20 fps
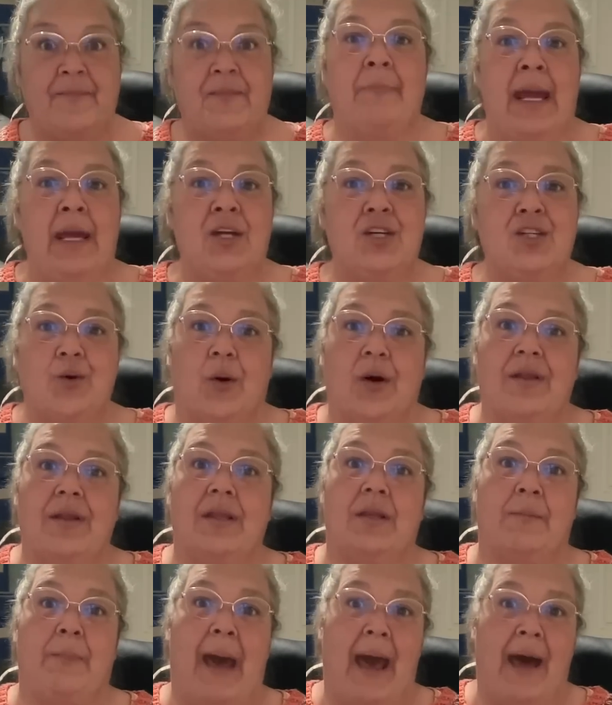make sure
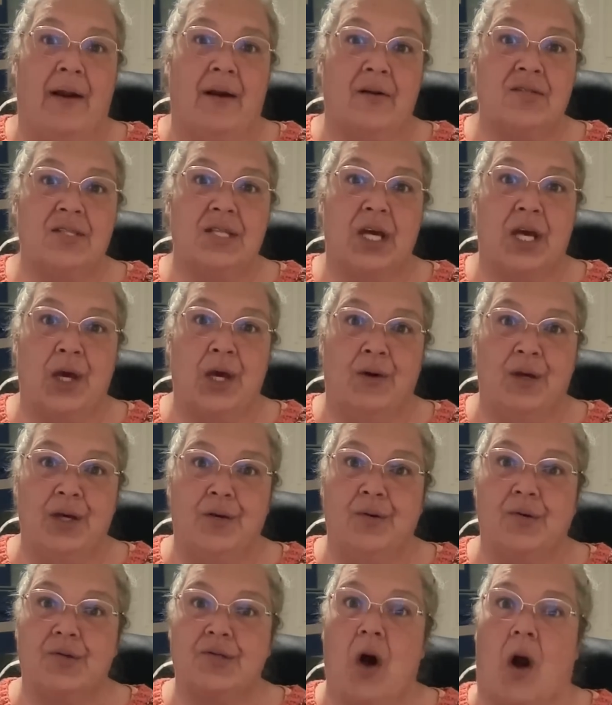that the patterns that you
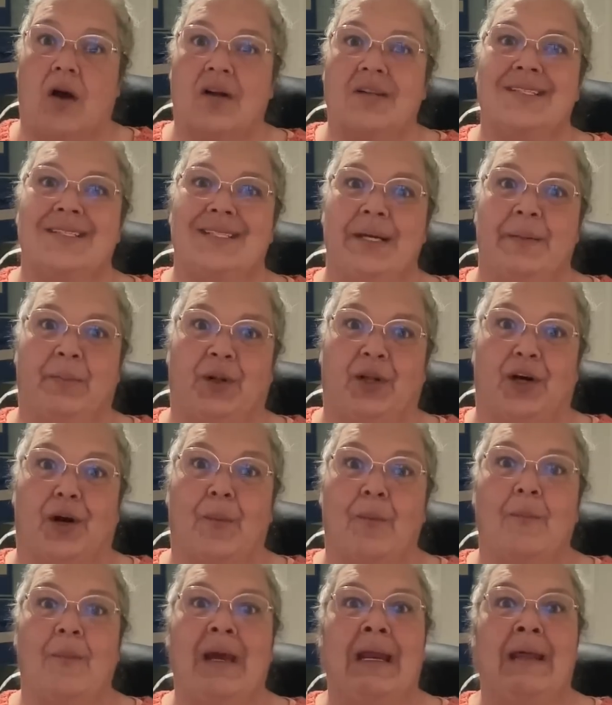use are
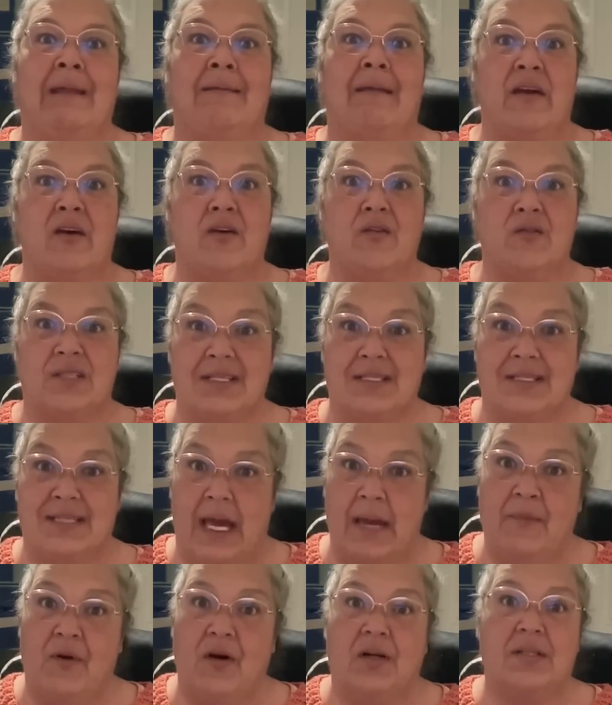similar, meaning they use the
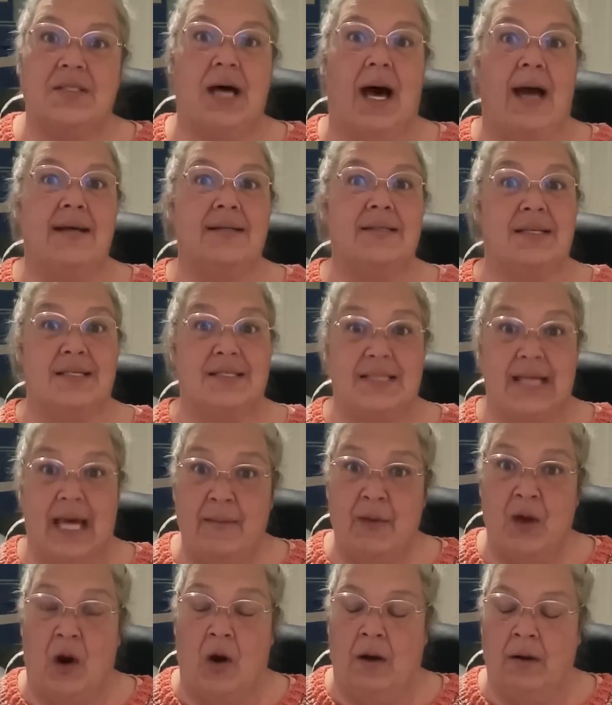same hook size, the
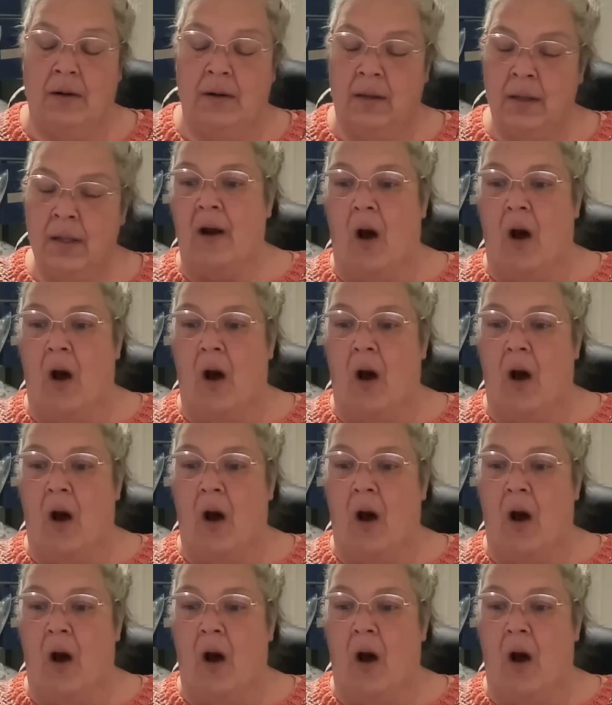same yarn,